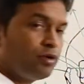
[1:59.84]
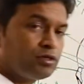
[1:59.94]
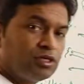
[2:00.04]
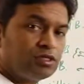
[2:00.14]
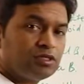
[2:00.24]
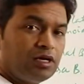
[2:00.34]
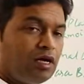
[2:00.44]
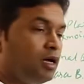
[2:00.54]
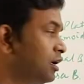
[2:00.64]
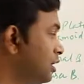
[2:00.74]
process
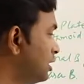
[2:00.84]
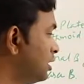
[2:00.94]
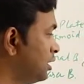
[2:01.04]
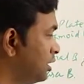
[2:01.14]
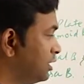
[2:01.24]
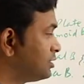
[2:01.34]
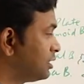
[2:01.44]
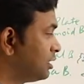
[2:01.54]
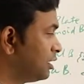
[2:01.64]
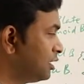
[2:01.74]
is
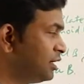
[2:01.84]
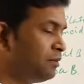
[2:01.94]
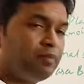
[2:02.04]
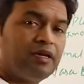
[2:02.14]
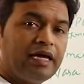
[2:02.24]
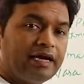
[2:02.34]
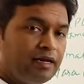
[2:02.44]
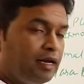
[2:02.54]
a nipple like